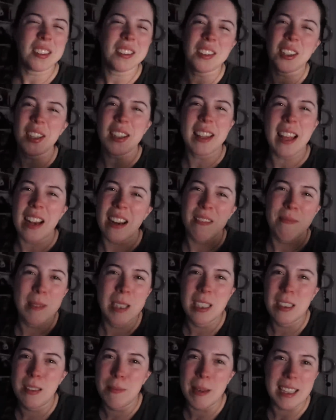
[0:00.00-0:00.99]
could that have
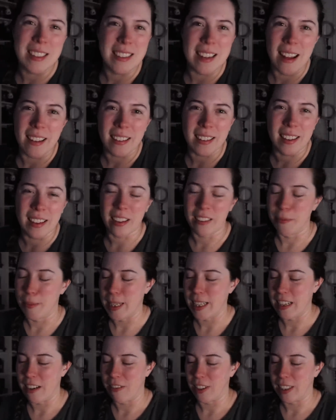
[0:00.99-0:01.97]
been spaced out a little
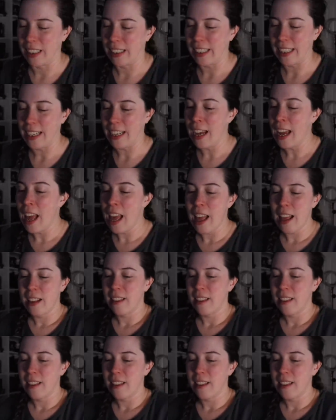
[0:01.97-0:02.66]
bit differently?